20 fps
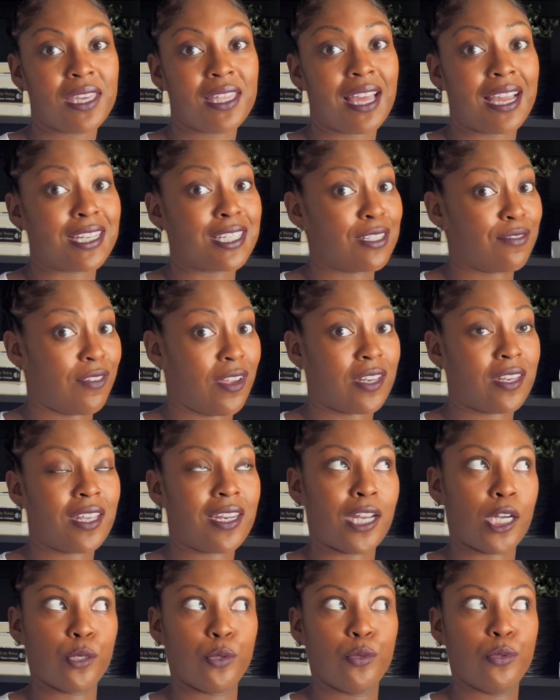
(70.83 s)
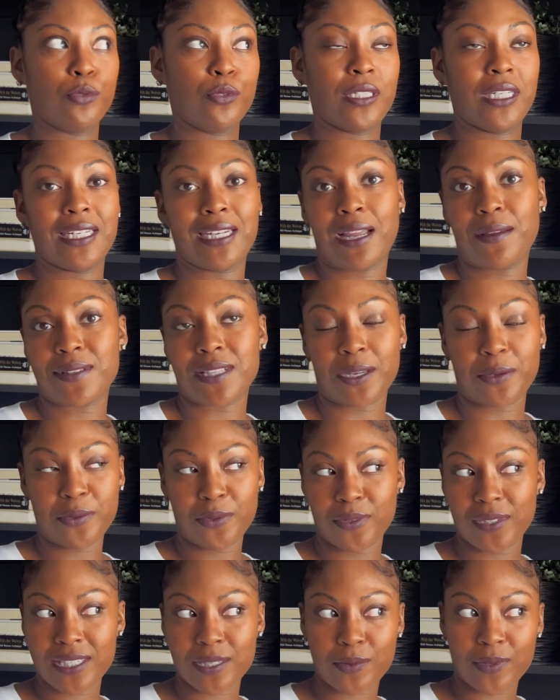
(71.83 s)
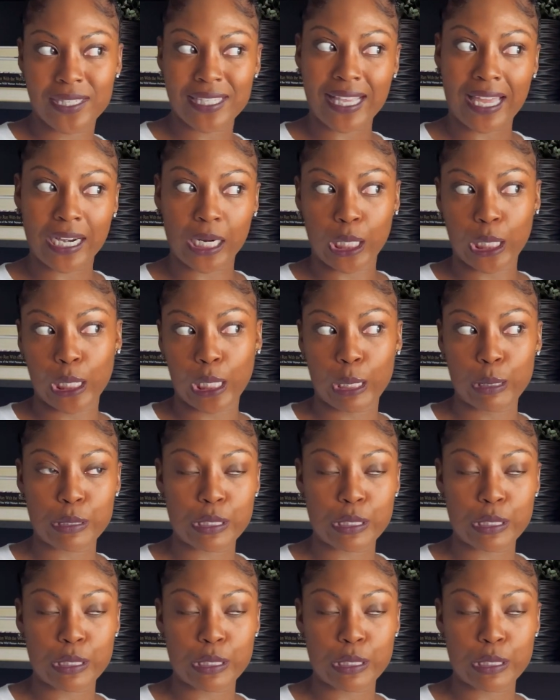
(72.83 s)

I just found out, I Googled it, and I was like, ooh, this one's kind of close.